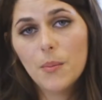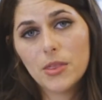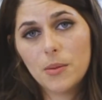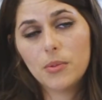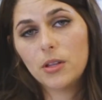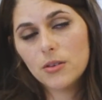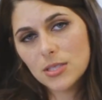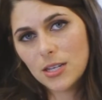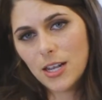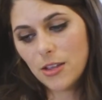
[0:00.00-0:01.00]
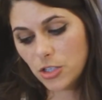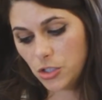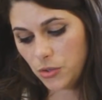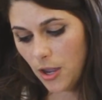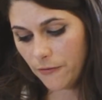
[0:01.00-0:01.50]
But then below Sunday, there's a
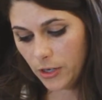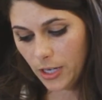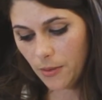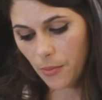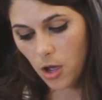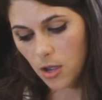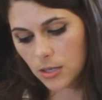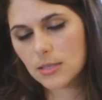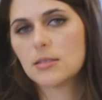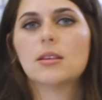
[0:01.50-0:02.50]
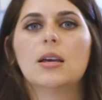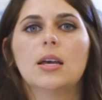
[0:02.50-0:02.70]
do not forget box.